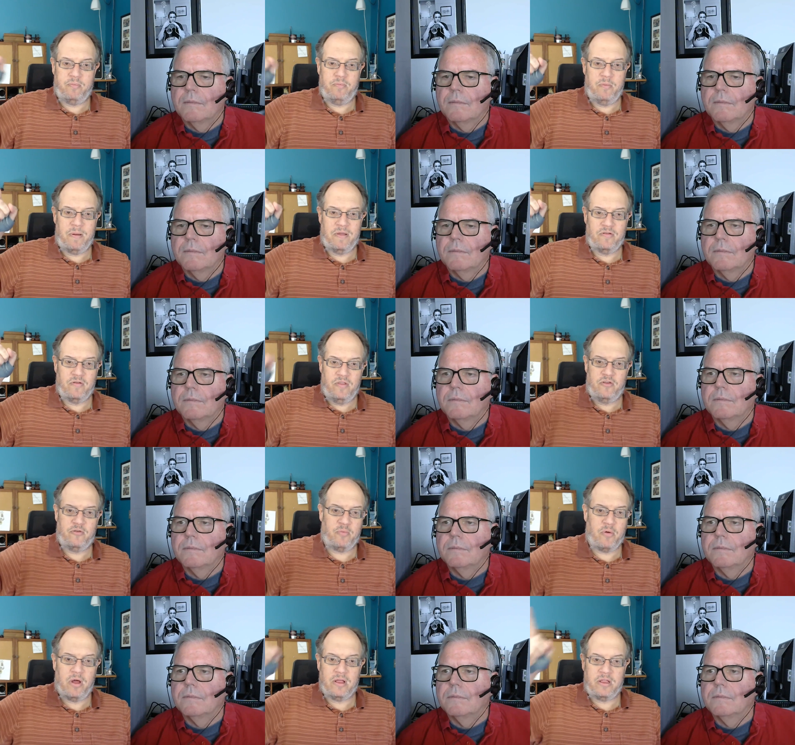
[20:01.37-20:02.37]
Speaker 1: depends on this
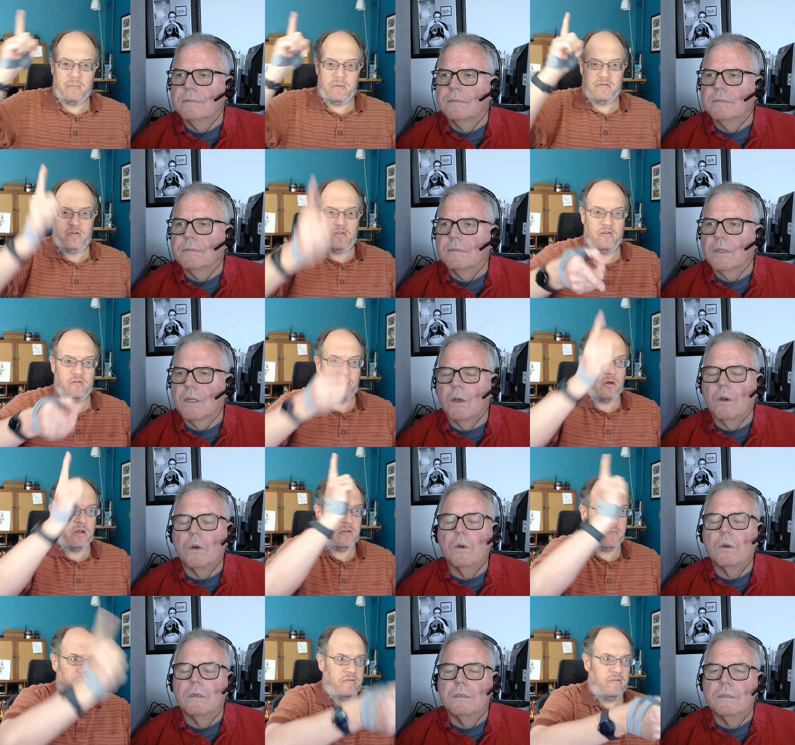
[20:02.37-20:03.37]
product depends on this
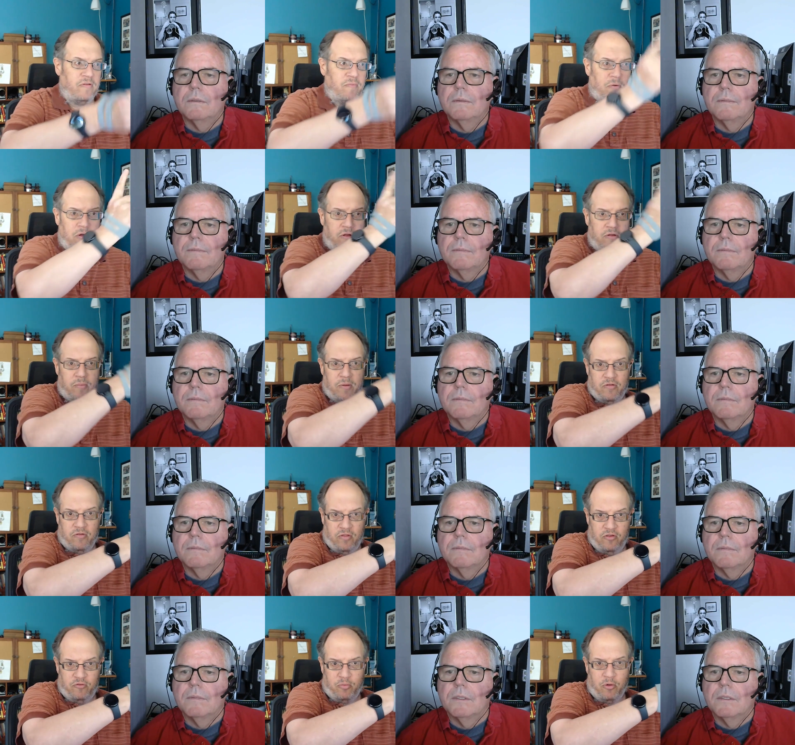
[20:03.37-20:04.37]
product uh-huh. depends on this product depends on
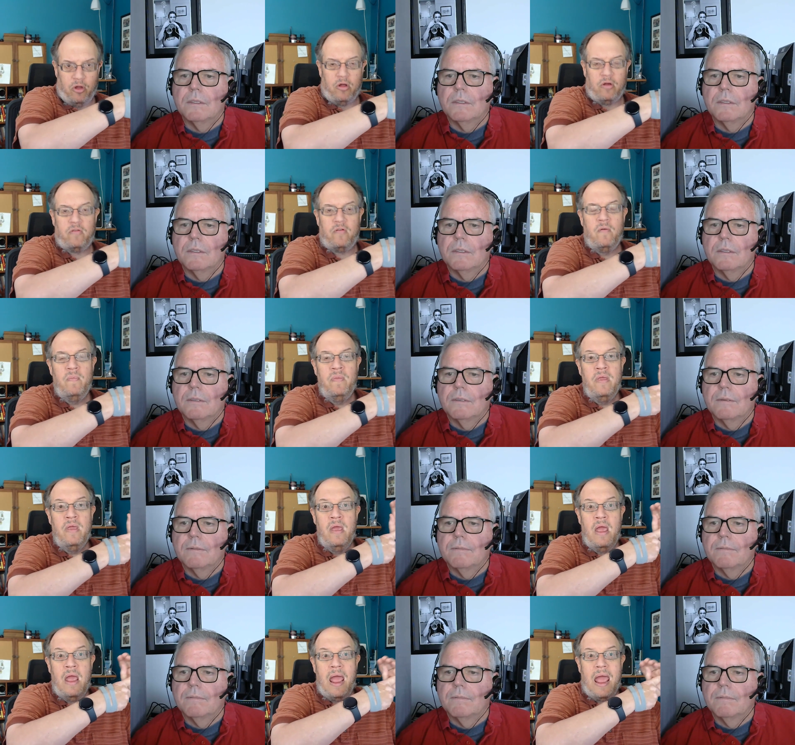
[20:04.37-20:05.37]
this product
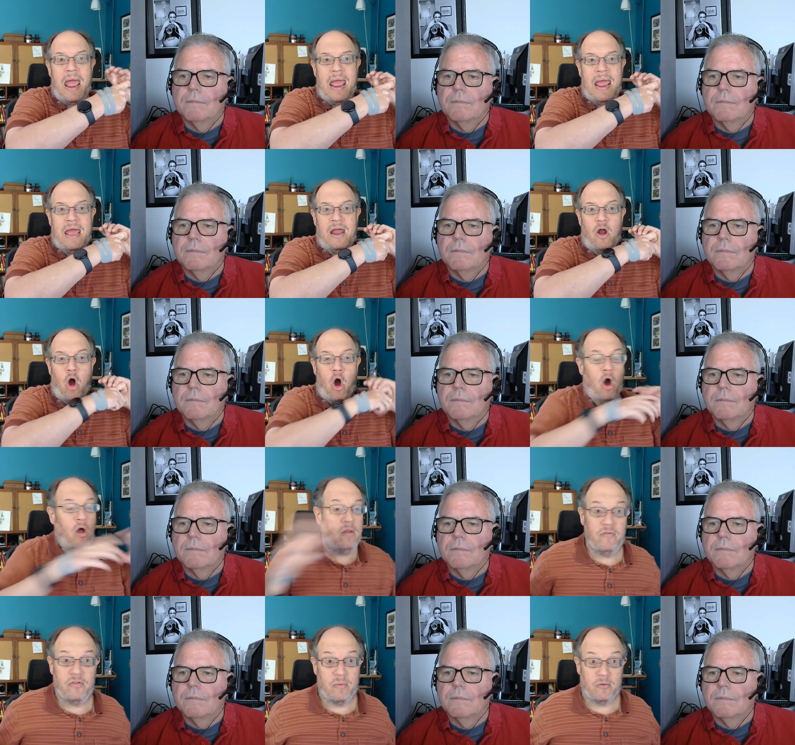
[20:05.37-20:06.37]
and all
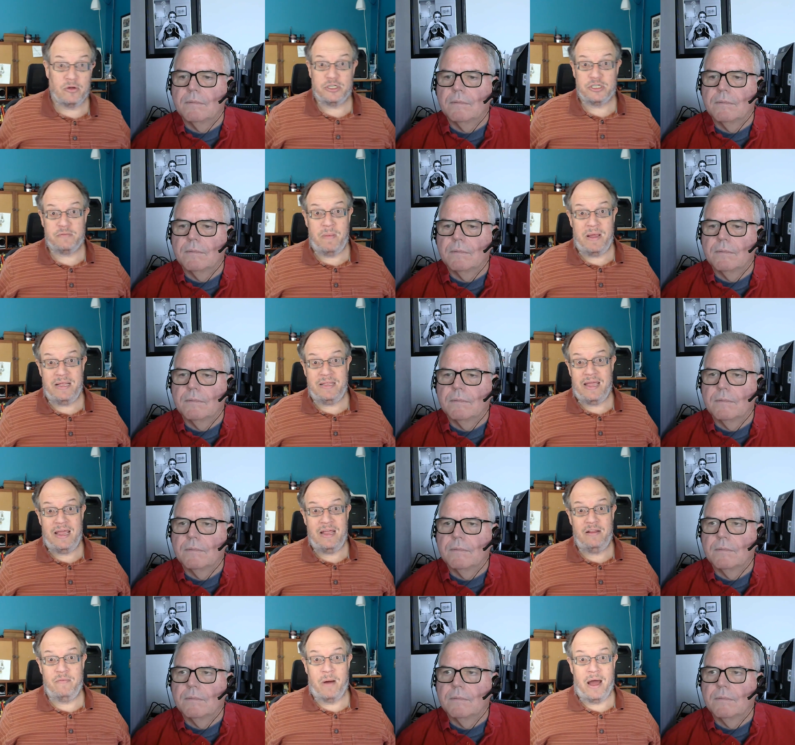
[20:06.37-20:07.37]
of them are just
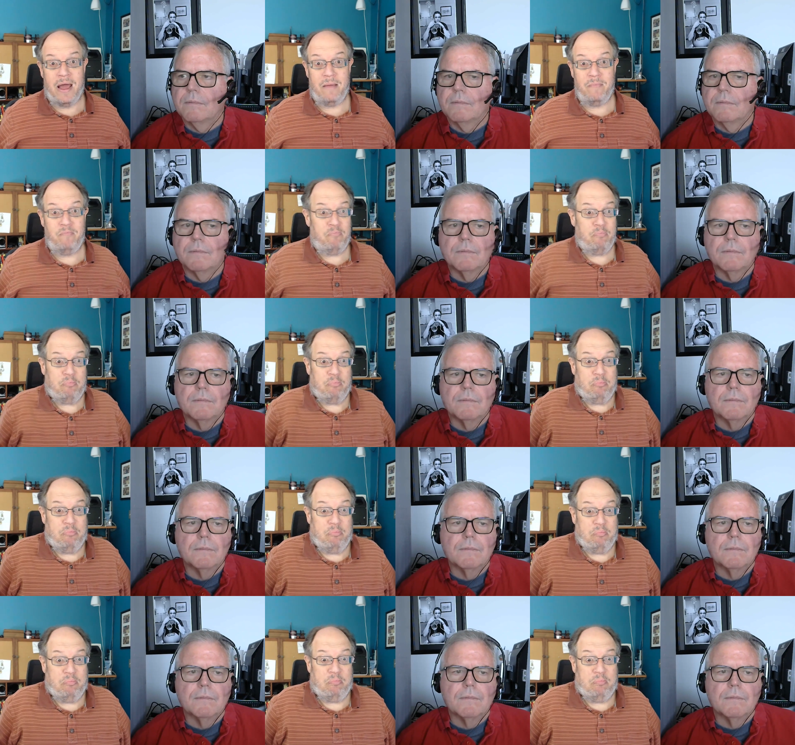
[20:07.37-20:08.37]
maintained by
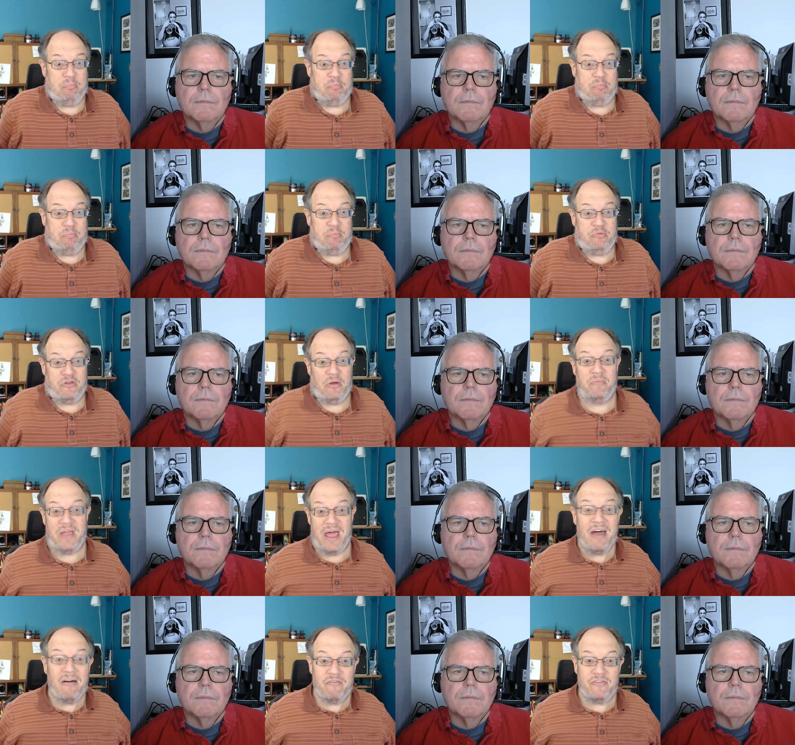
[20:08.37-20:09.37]
some
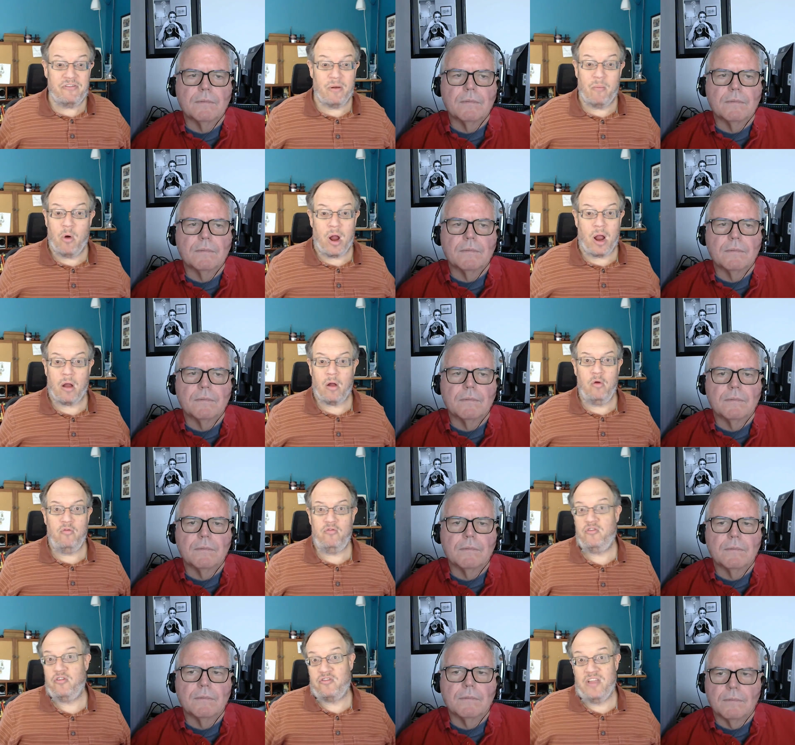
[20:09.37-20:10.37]
dev somewhere who's
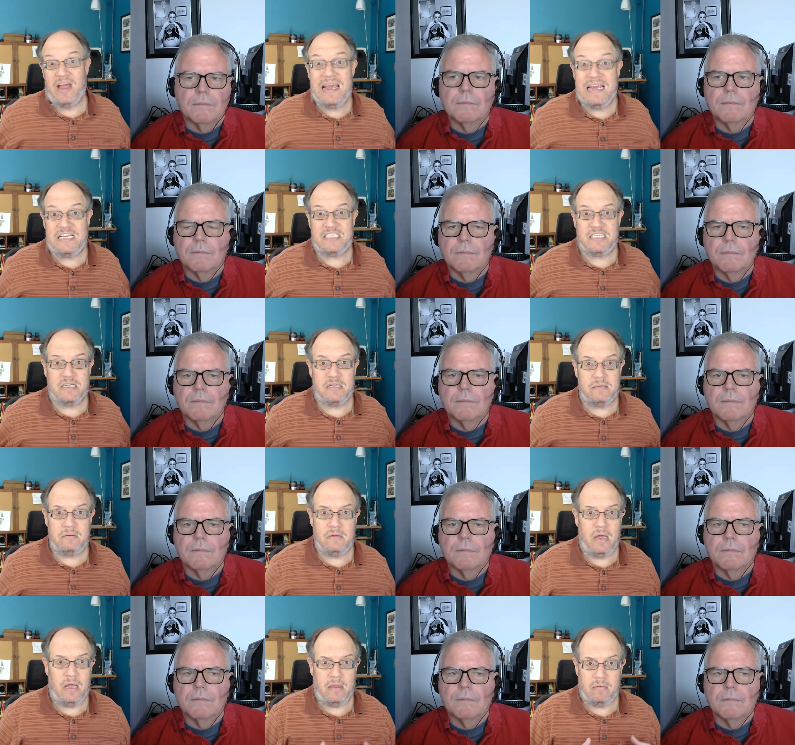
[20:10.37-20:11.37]
just nice and
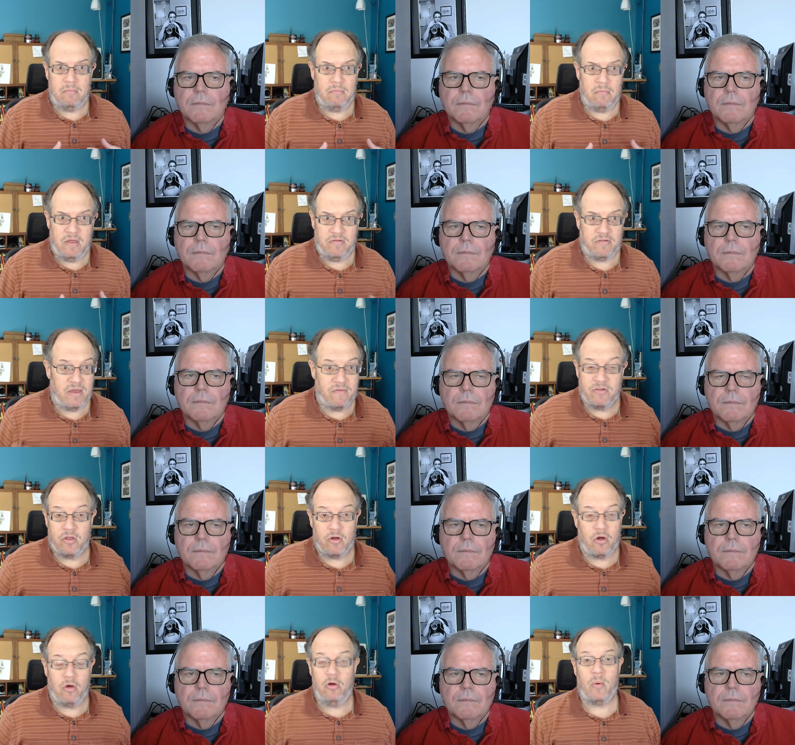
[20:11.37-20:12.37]
and is giving their
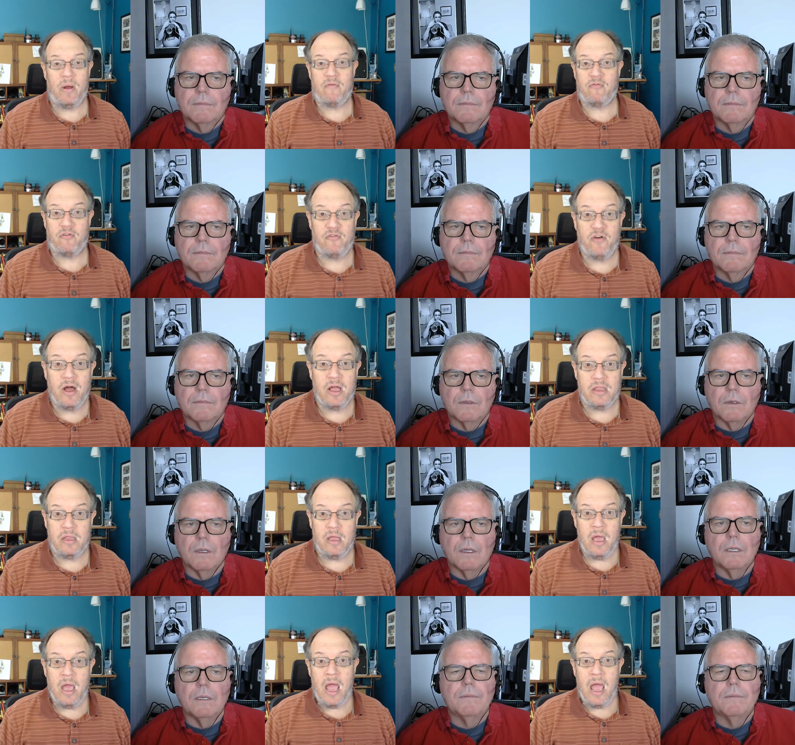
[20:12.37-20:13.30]
code away for fun right.